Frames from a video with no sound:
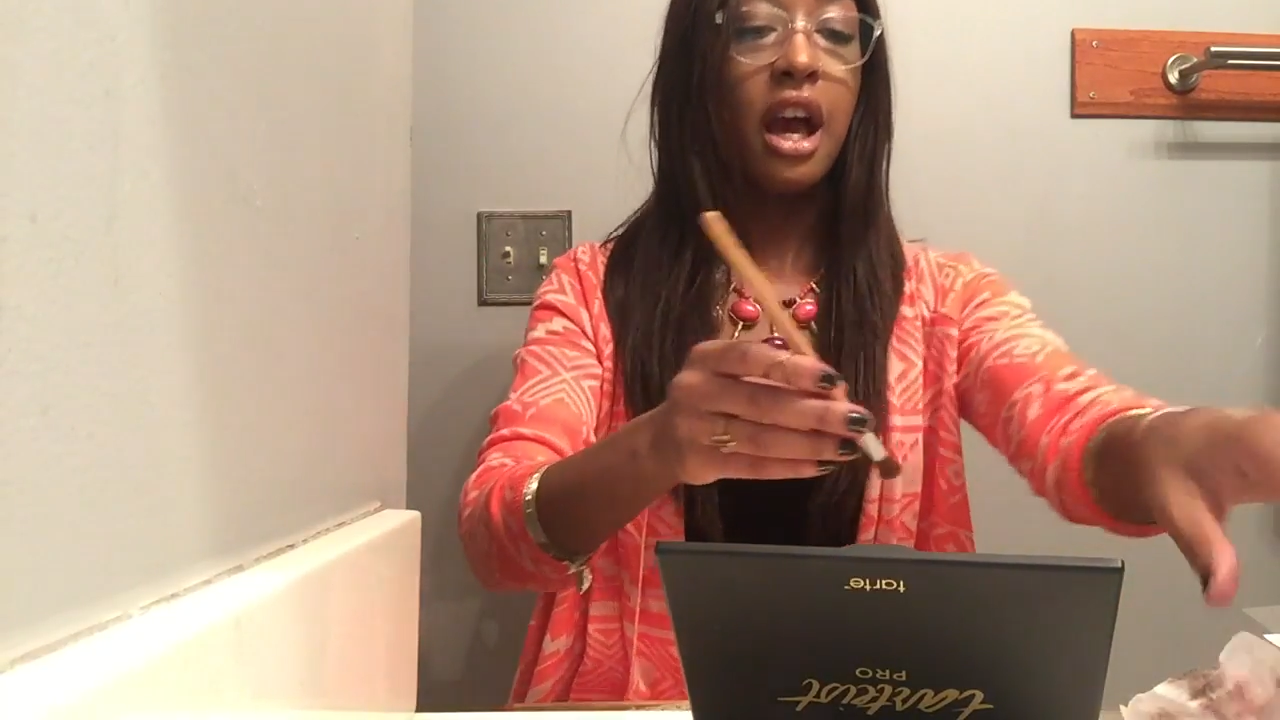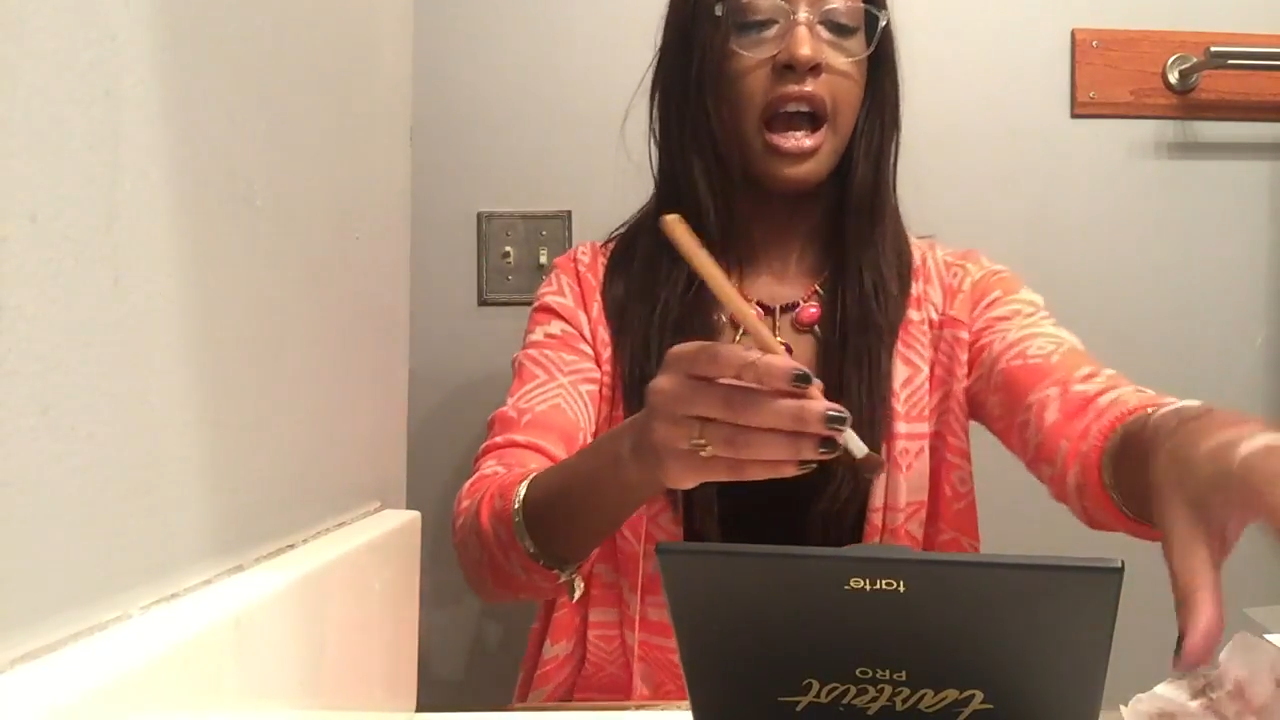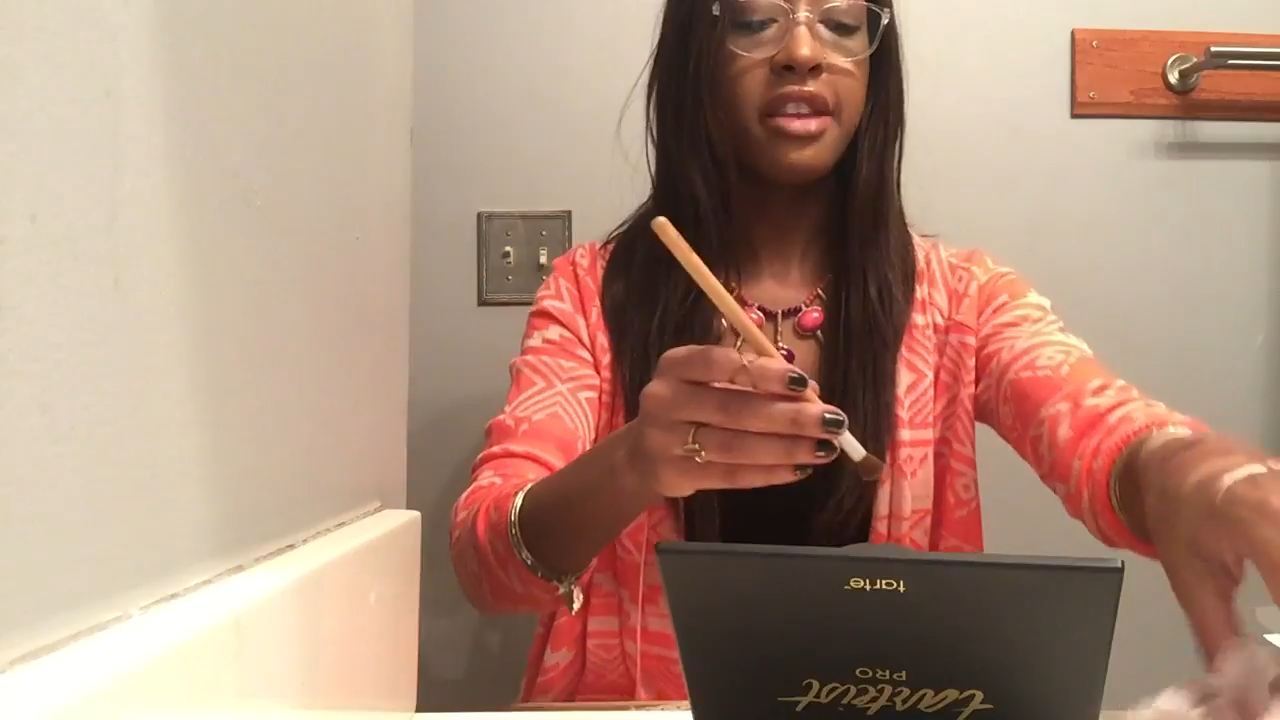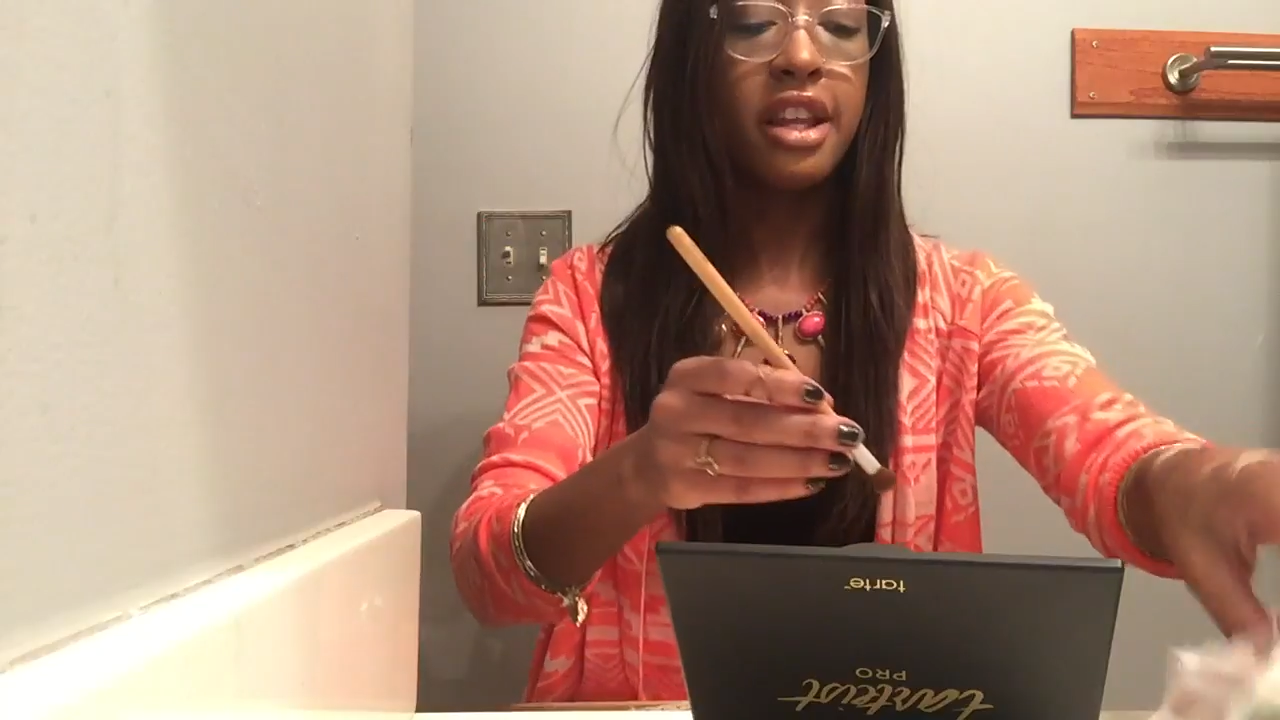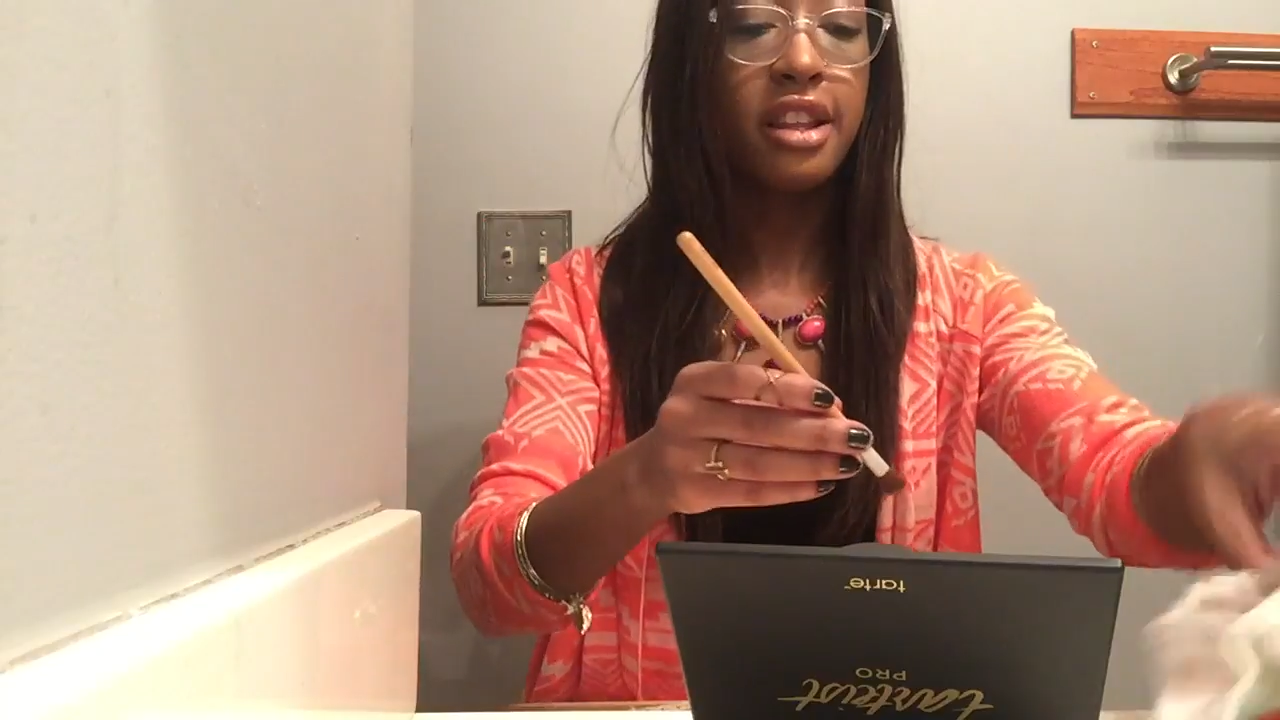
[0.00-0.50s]

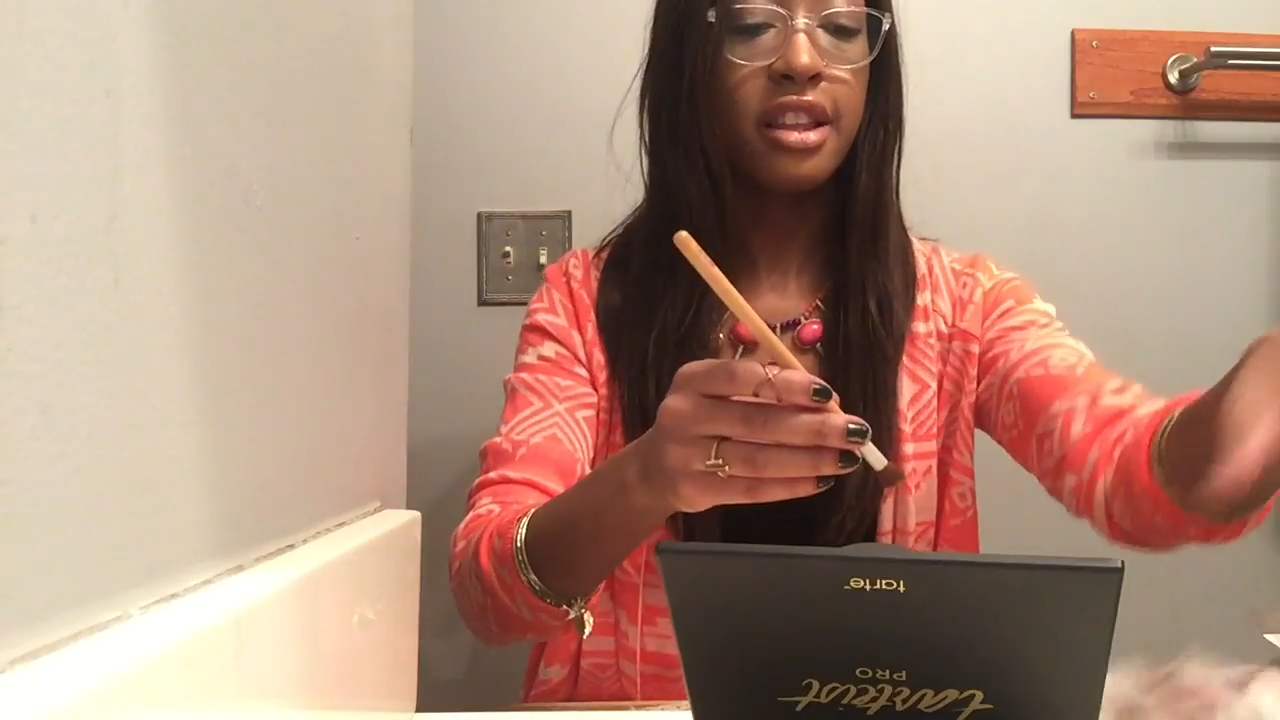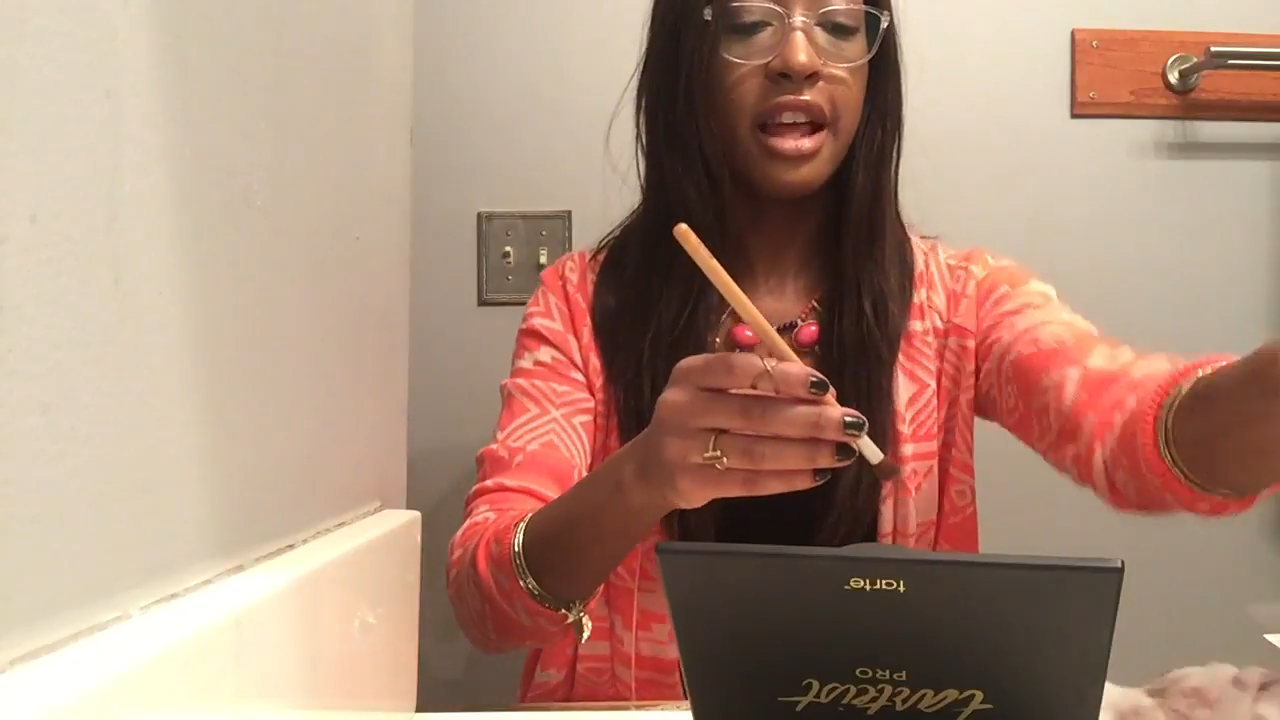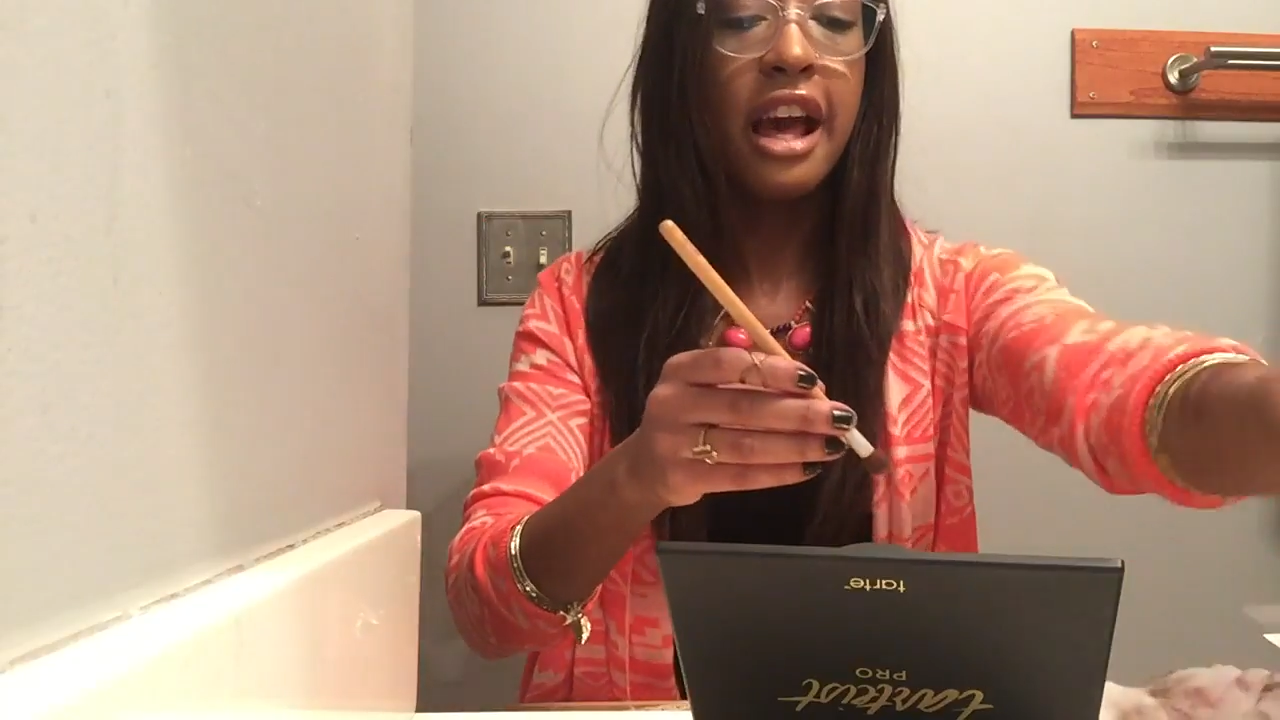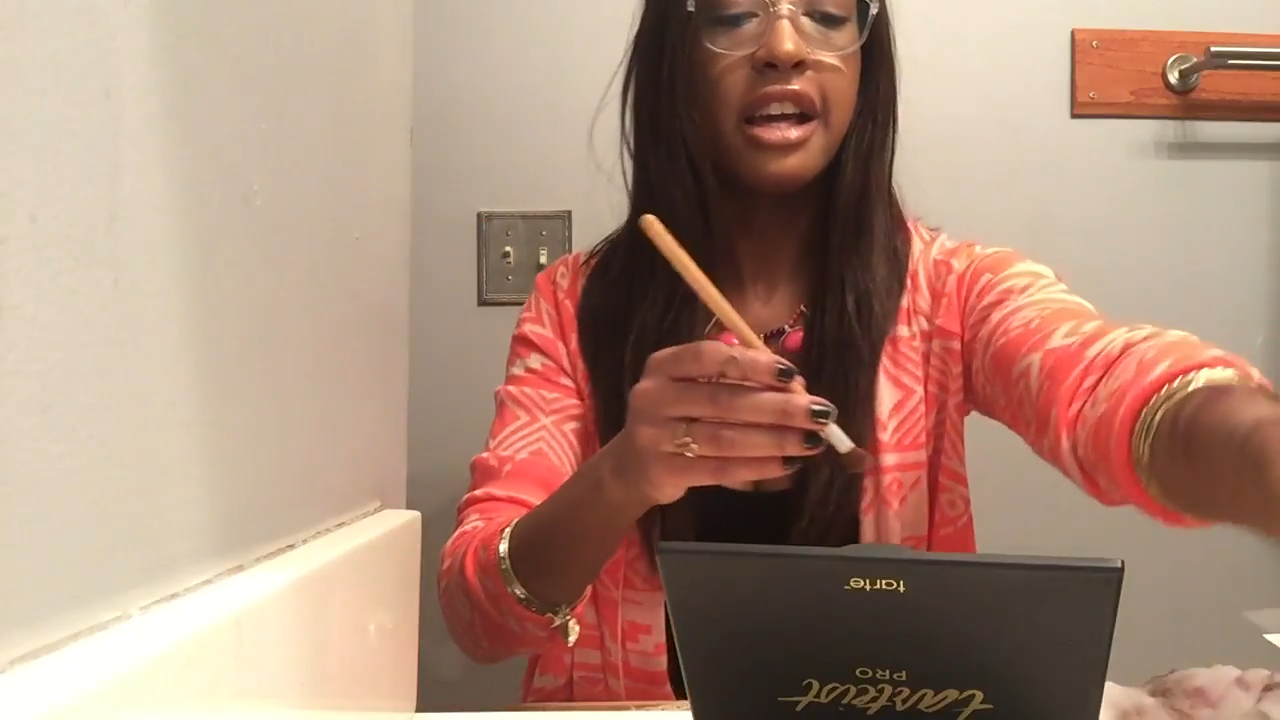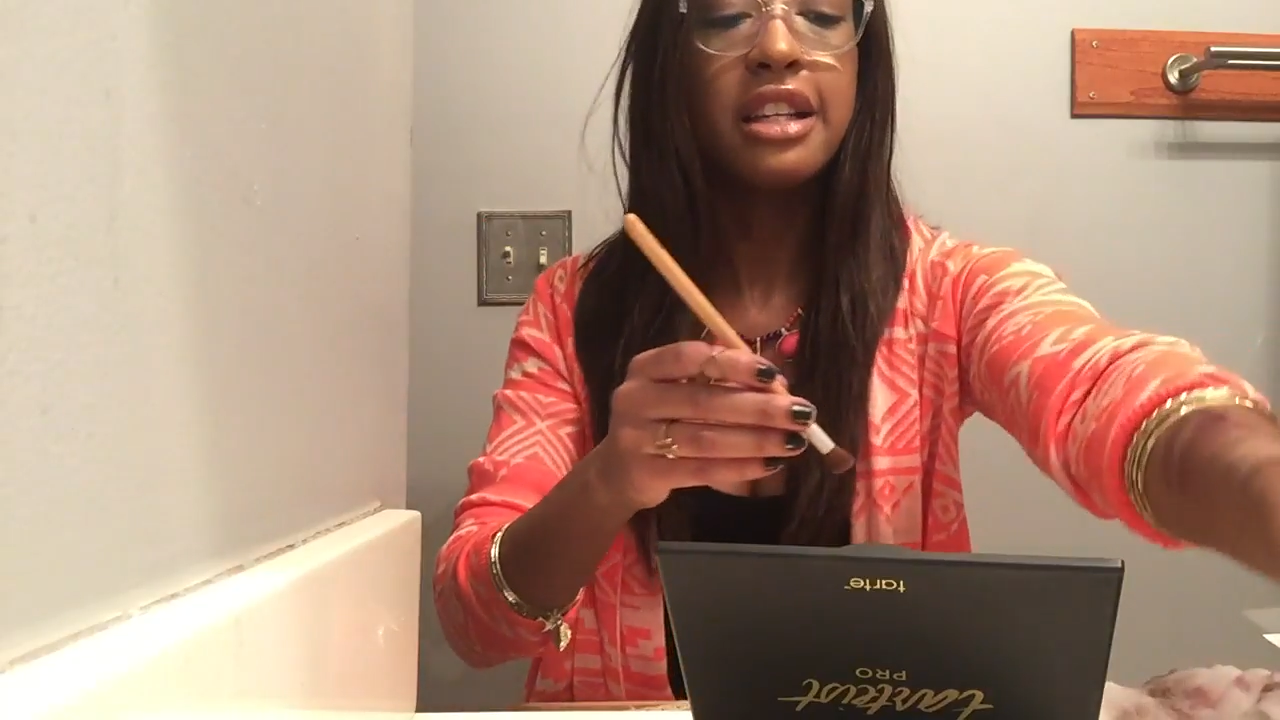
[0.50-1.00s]
I think that
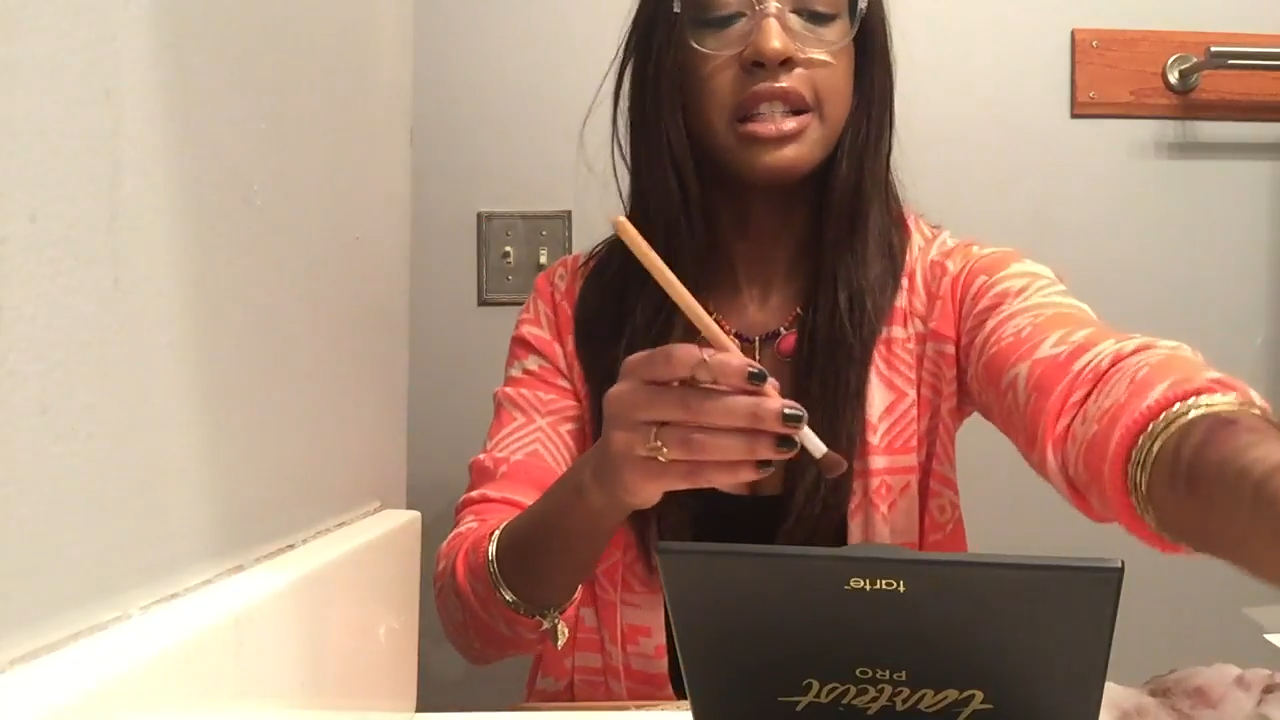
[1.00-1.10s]
that